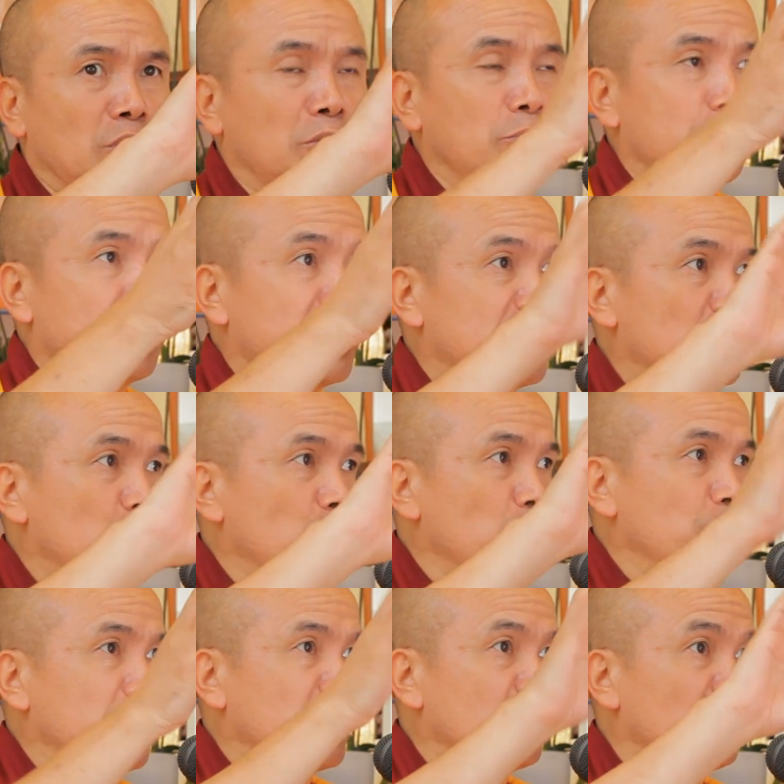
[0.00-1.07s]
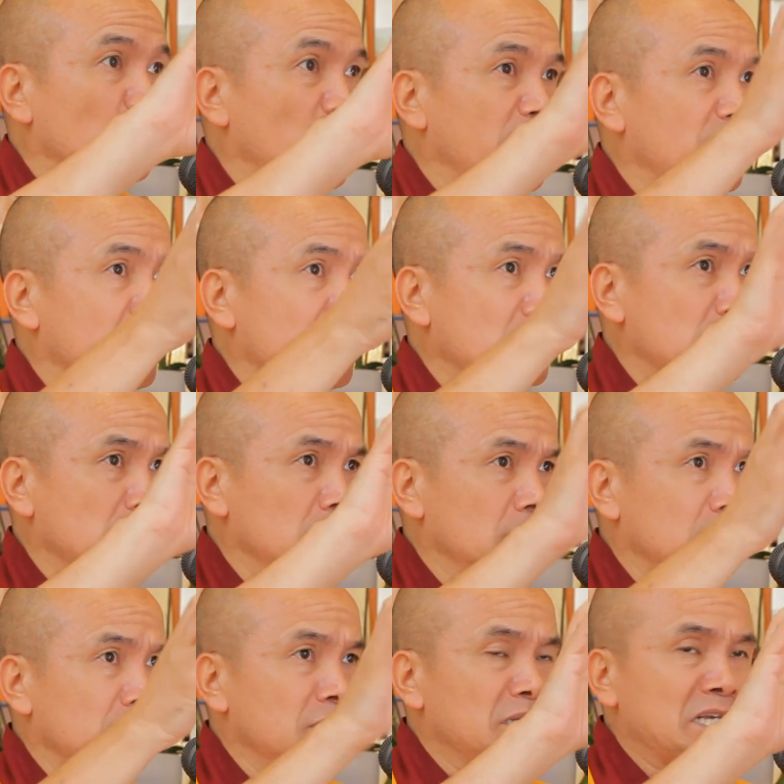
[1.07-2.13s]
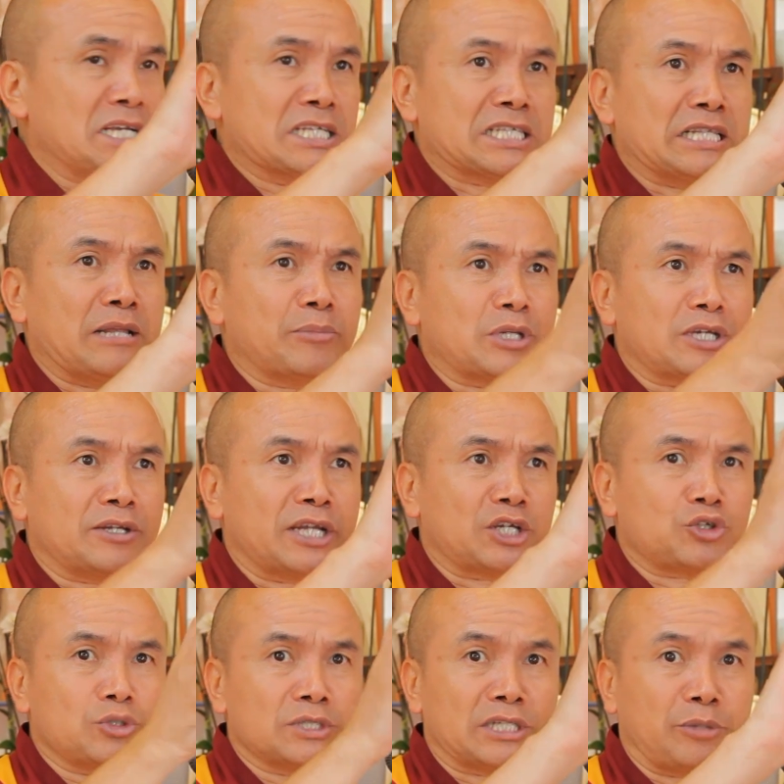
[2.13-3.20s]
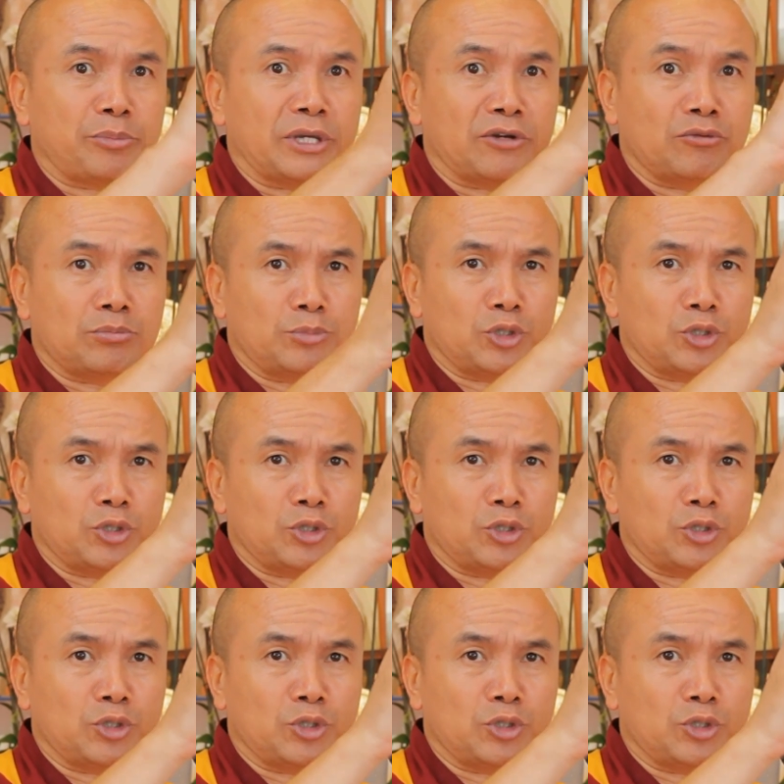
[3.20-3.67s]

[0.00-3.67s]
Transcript: Brain is being rewired. Synaptic connections are being,